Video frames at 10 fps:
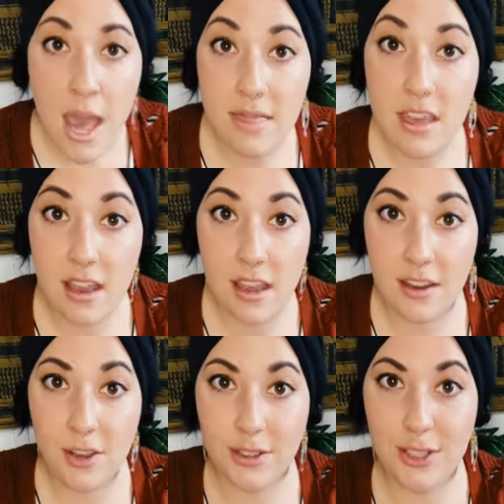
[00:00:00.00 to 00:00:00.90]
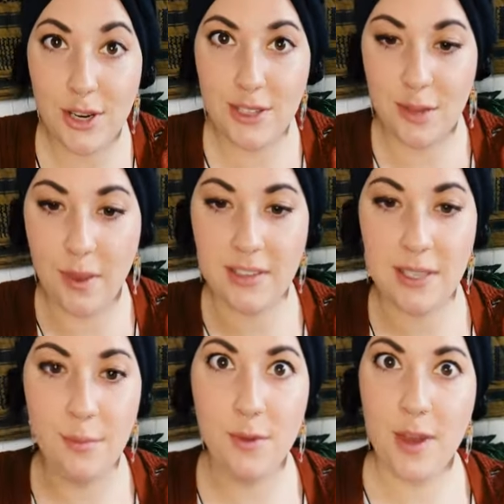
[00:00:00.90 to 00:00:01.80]
And then you can start to mix
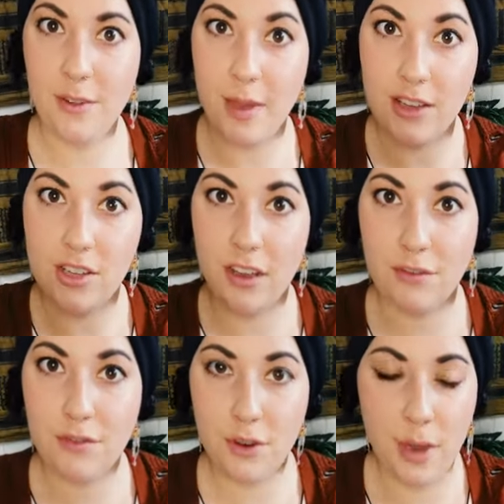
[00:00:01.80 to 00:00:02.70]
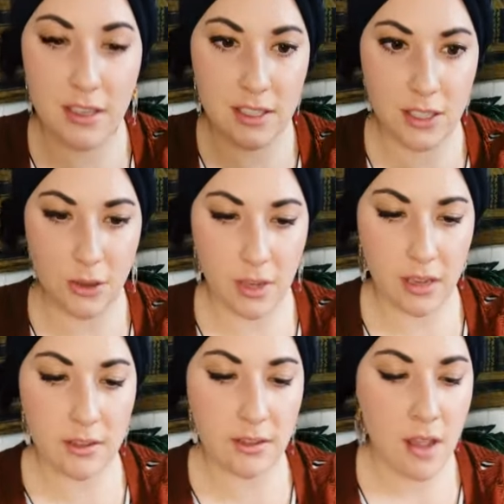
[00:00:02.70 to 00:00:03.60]
up your model magic. A few ways to do this.